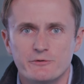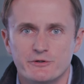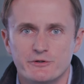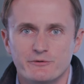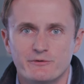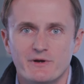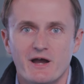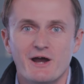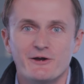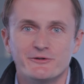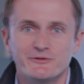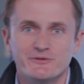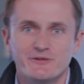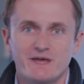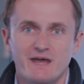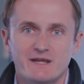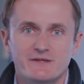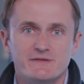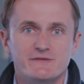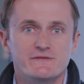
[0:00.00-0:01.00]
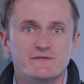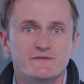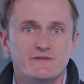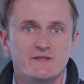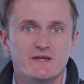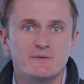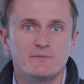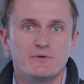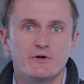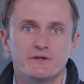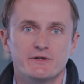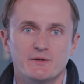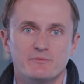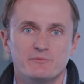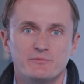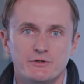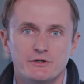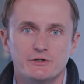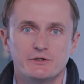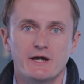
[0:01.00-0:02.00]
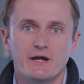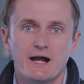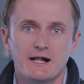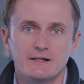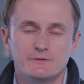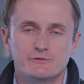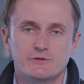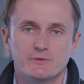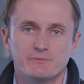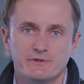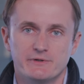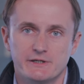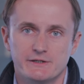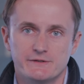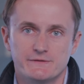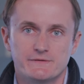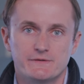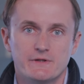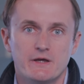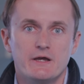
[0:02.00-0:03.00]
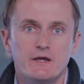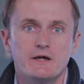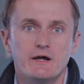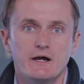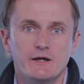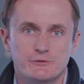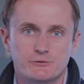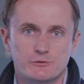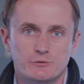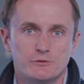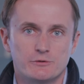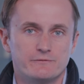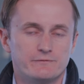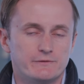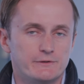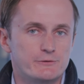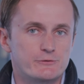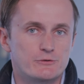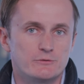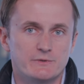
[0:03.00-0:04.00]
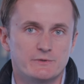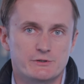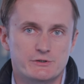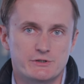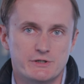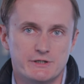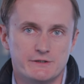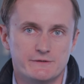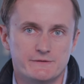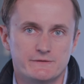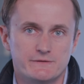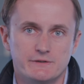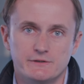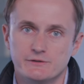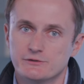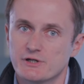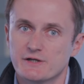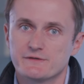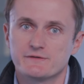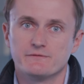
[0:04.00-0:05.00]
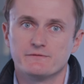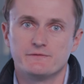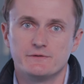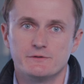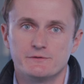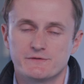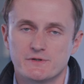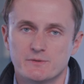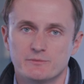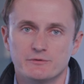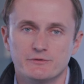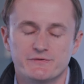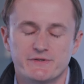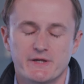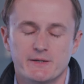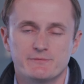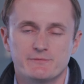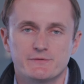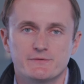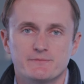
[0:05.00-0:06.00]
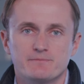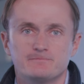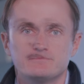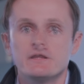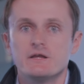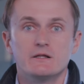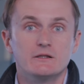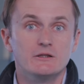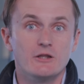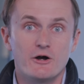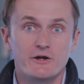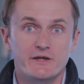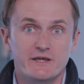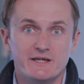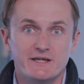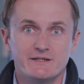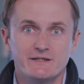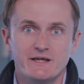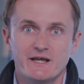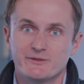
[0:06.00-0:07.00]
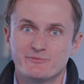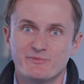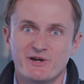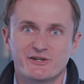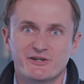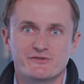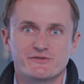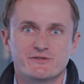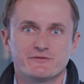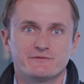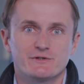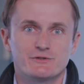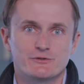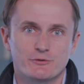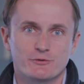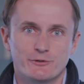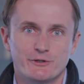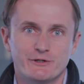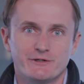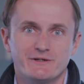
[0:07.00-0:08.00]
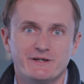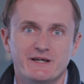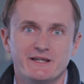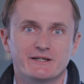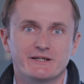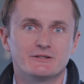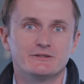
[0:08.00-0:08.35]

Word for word: you how to access them on Ampere Altra-based Azure virtual machines in just a few simple steps. Log in at Microsoft Azure and